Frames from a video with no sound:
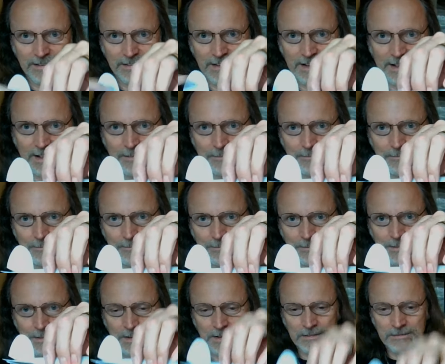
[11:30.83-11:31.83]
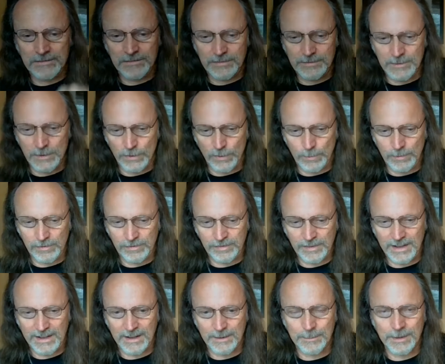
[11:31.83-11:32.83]
that, in normal
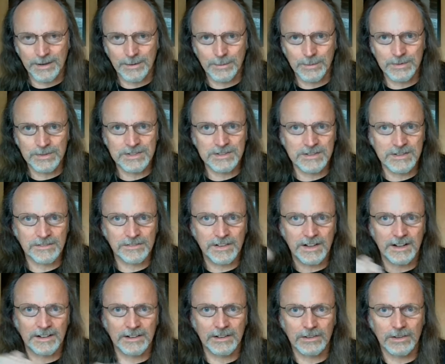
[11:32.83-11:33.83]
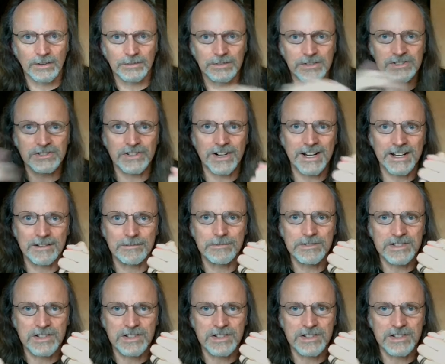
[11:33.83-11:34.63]
flight mode, flying along straight.